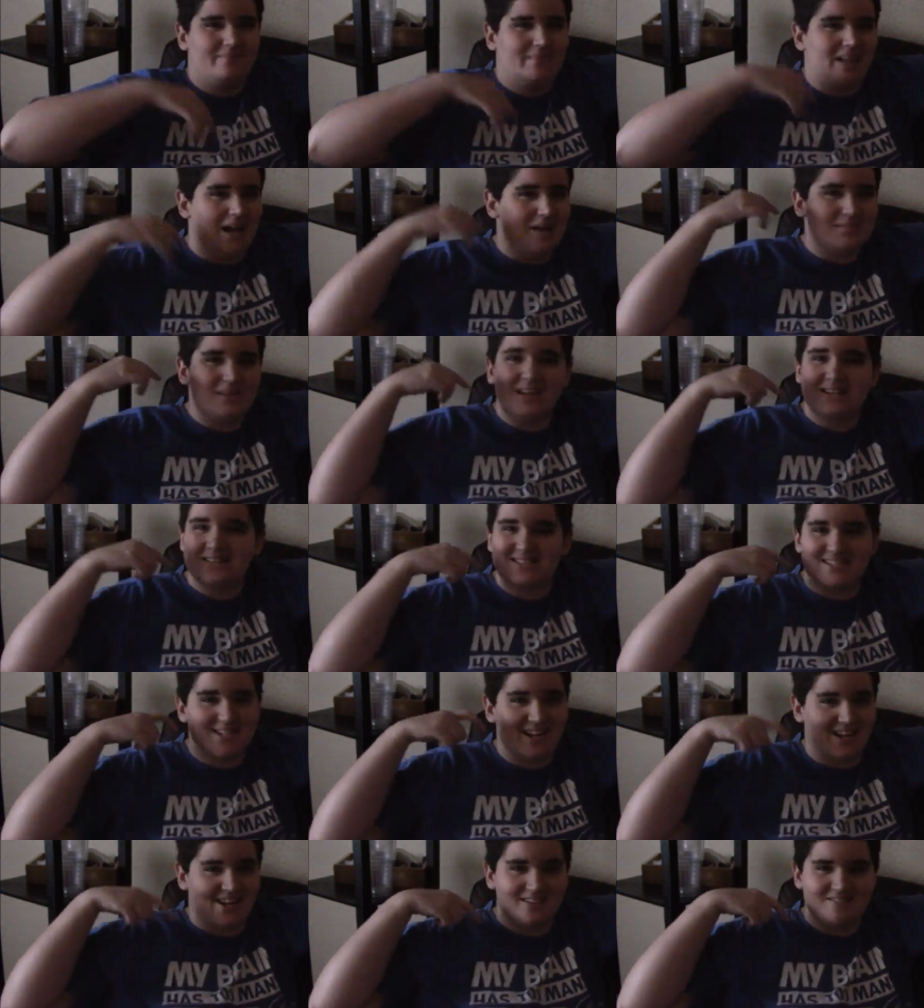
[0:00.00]
I'm not
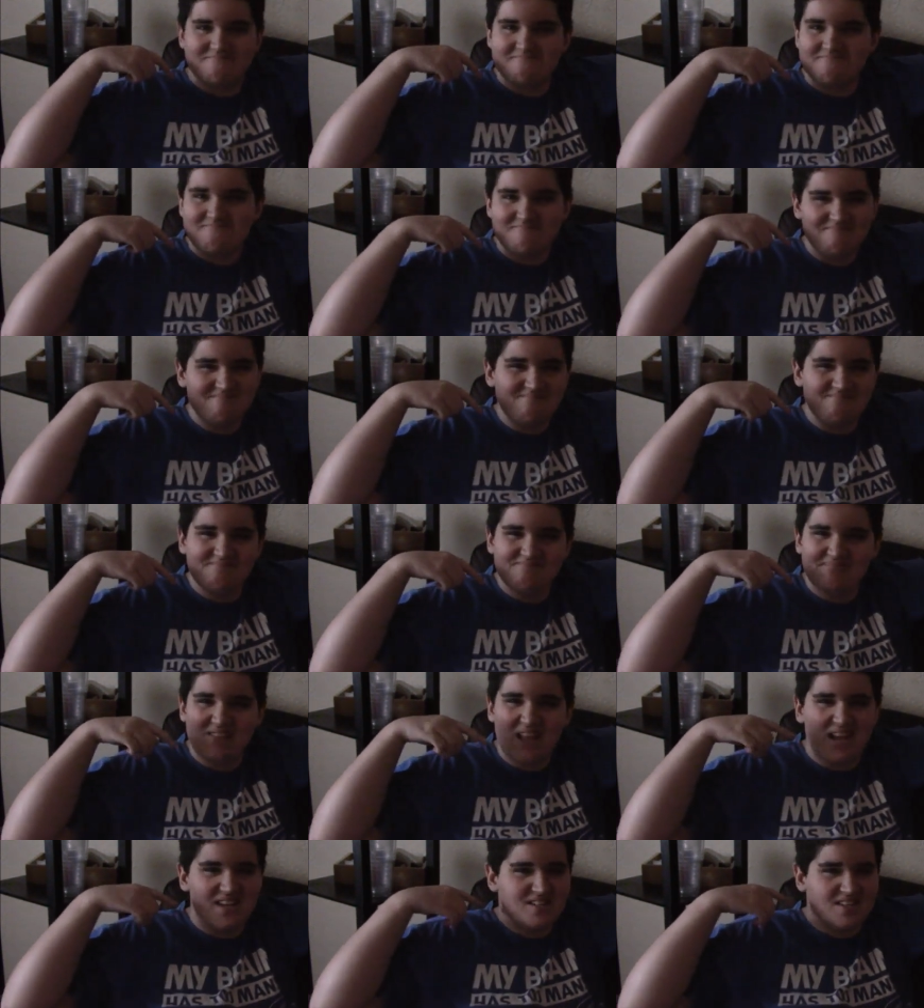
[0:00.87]
sick.
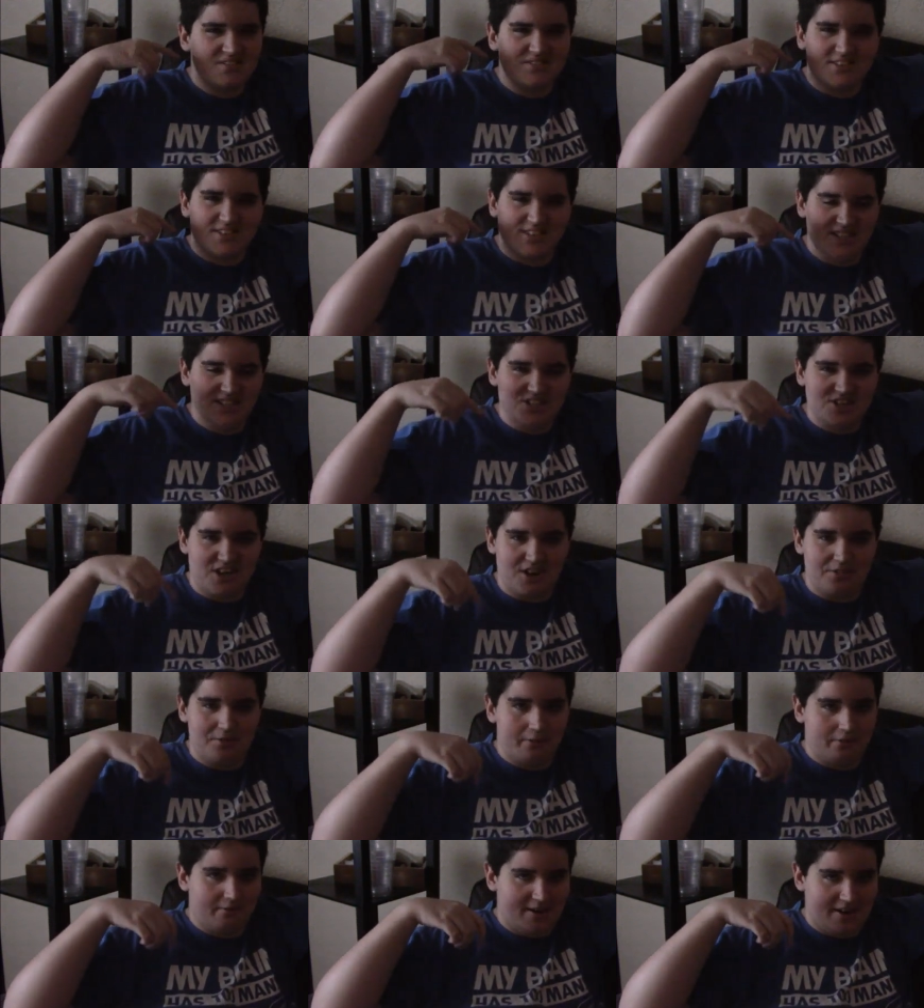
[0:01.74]
I just have a really dry
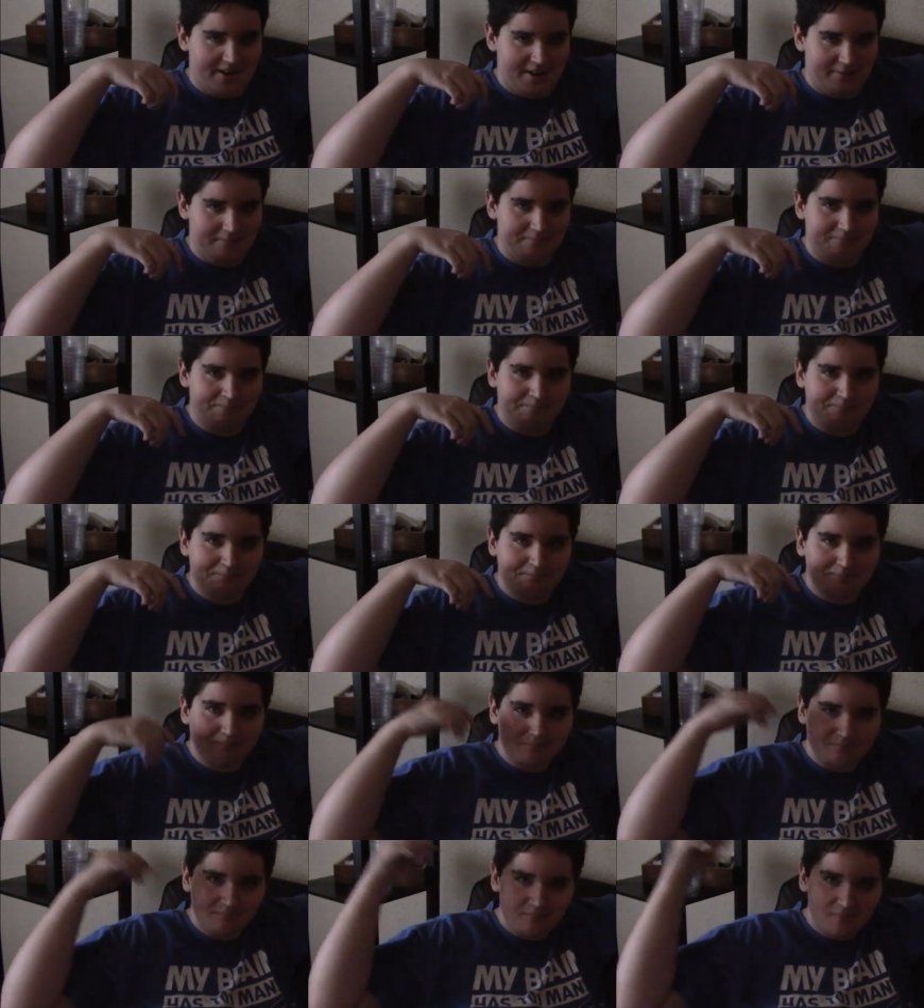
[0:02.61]
throat right now.
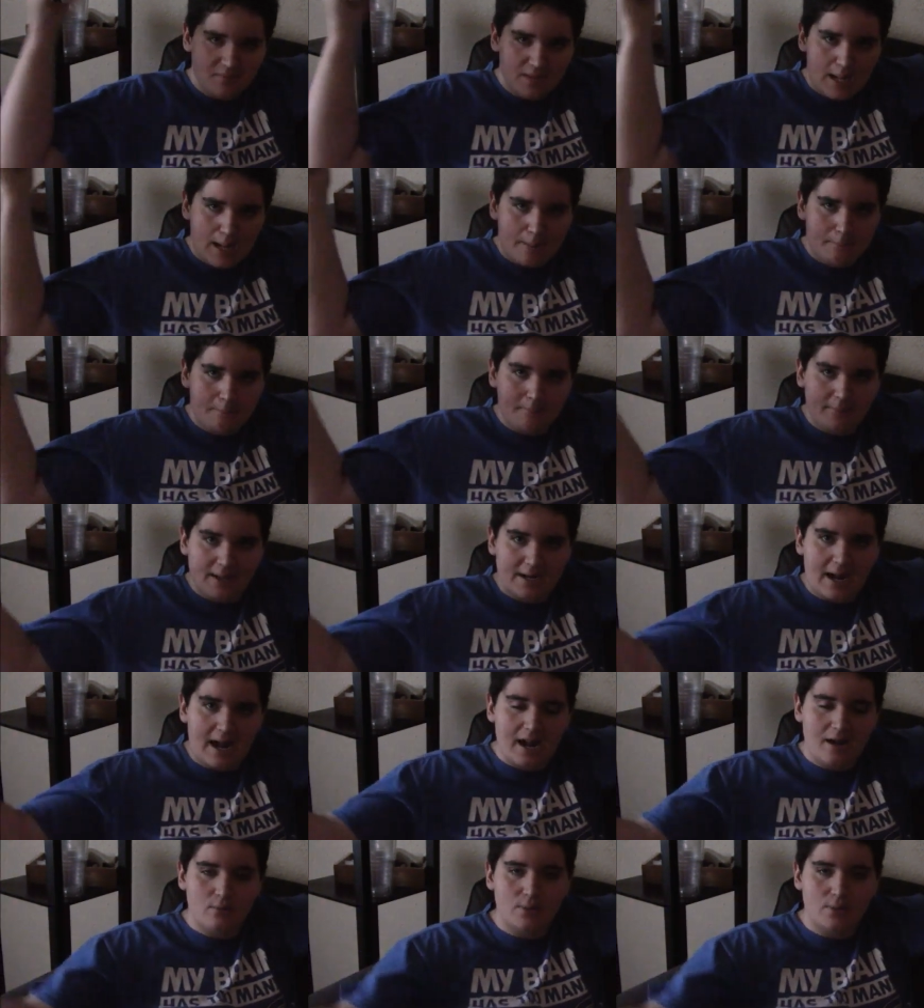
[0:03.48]
But I